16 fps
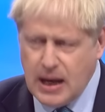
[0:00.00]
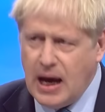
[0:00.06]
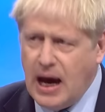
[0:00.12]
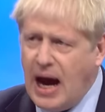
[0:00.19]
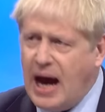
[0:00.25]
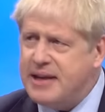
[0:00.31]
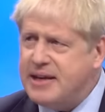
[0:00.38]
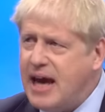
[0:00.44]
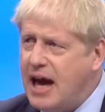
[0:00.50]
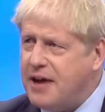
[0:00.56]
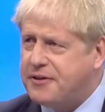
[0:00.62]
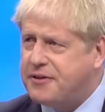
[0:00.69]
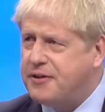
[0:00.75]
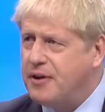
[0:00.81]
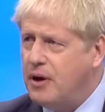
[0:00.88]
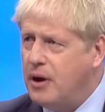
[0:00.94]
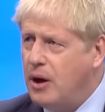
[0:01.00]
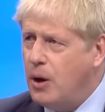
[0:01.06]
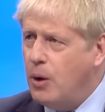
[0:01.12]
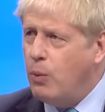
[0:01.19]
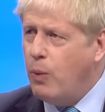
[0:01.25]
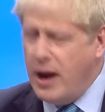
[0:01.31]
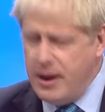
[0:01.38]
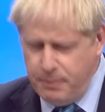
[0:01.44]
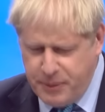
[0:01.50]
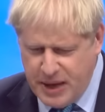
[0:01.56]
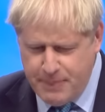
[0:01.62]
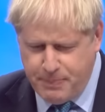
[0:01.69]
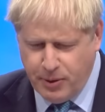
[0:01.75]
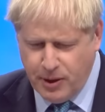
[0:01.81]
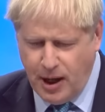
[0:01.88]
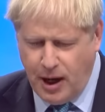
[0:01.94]
and yes, when
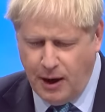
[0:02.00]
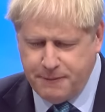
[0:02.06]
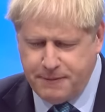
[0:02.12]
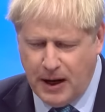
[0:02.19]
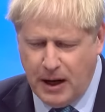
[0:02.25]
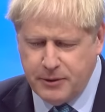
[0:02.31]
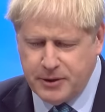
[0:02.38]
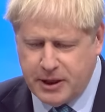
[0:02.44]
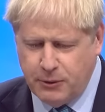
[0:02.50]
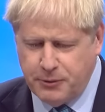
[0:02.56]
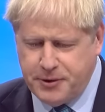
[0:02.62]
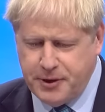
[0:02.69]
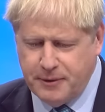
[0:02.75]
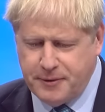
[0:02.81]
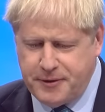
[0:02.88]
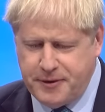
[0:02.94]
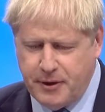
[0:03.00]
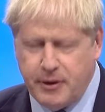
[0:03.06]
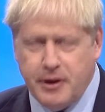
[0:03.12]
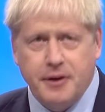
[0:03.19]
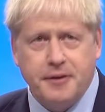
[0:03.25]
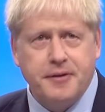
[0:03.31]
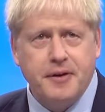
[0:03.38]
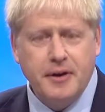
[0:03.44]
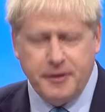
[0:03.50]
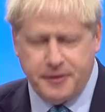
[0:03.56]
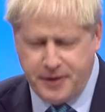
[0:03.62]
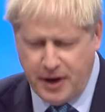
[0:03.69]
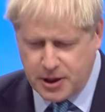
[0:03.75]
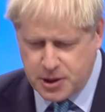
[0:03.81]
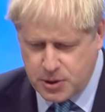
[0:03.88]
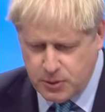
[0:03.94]
people are found guilty of serious
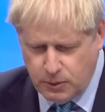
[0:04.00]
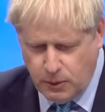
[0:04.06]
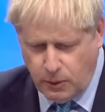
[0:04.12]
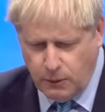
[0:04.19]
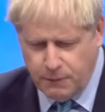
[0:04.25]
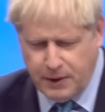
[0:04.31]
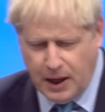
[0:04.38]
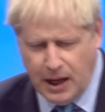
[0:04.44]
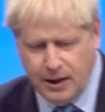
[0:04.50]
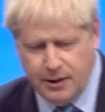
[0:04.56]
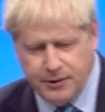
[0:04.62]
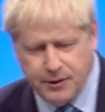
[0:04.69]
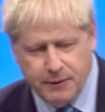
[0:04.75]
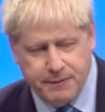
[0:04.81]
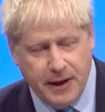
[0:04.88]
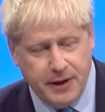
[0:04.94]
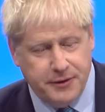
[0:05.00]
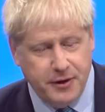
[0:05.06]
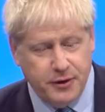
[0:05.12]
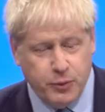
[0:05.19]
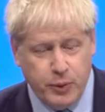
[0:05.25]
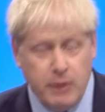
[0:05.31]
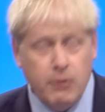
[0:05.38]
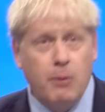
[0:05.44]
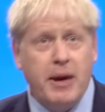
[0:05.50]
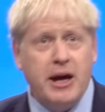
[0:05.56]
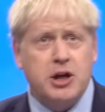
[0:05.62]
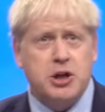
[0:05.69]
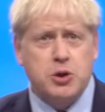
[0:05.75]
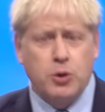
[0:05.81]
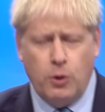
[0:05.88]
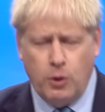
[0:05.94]
sexual or violent offences, we will make
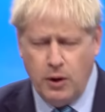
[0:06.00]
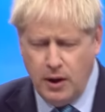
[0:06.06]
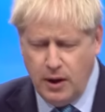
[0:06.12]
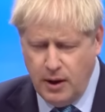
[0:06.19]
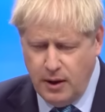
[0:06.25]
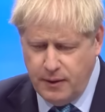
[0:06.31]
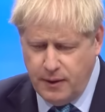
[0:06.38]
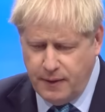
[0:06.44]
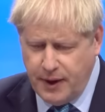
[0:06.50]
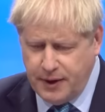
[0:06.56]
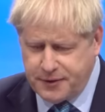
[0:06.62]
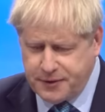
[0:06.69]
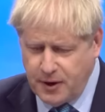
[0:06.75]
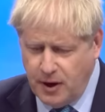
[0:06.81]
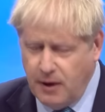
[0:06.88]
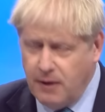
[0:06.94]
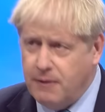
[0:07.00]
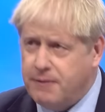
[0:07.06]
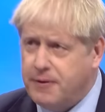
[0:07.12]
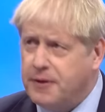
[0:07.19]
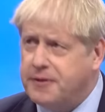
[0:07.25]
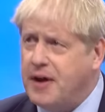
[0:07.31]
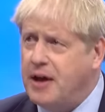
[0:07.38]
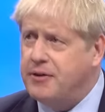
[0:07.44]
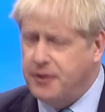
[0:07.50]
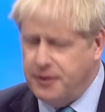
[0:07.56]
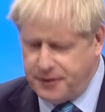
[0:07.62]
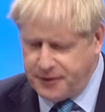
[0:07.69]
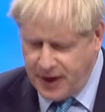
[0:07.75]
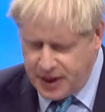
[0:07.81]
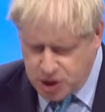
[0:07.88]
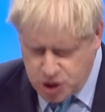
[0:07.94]
sure that they serve the sentence
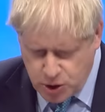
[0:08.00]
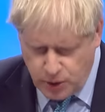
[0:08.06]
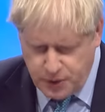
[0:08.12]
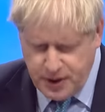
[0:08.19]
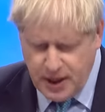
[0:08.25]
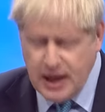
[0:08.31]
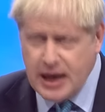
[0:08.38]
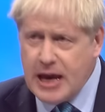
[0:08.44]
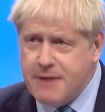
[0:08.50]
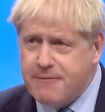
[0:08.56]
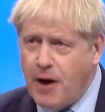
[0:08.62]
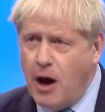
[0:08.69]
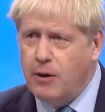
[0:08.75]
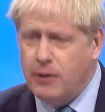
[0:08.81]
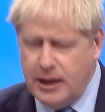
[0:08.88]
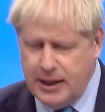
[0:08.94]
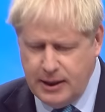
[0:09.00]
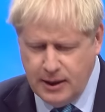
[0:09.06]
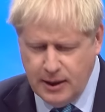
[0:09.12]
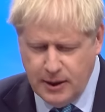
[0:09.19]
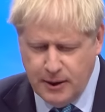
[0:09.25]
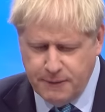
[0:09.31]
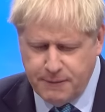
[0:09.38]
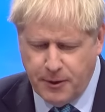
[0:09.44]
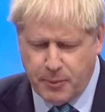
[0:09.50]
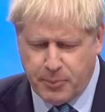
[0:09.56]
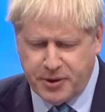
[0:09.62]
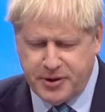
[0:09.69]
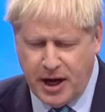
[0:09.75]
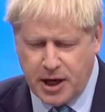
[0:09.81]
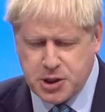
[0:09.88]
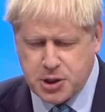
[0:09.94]
they should, if only for the
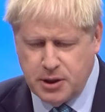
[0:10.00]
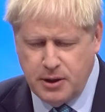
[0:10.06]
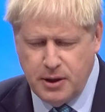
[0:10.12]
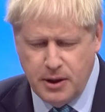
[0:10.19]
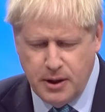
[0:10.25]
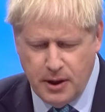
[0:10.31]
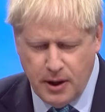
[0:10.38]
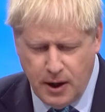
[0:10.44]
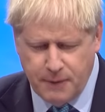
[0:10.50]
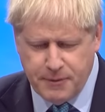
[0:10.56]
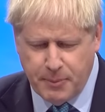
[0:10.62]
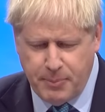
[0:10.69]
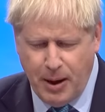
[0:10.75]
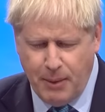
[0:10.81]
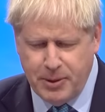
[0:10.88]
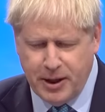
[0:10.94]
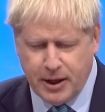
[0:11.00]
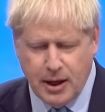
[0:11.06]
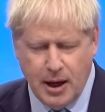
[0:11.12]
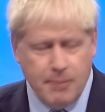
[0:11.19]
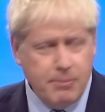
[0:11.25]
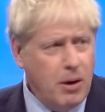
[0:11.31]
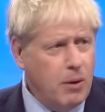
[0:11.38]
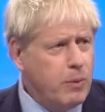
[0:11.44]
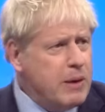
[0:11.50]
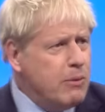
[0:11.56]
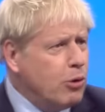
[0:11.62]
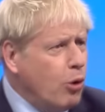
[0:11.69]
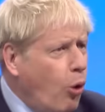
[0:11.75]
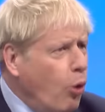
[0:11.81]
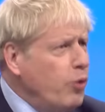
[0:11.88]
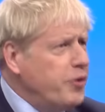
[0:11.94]
protection of the public. But we will
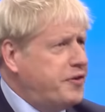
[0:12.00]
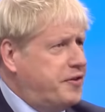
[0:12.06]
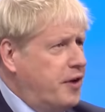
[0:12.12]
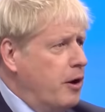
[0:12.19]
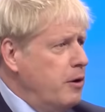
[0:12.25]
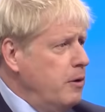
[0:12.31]
also,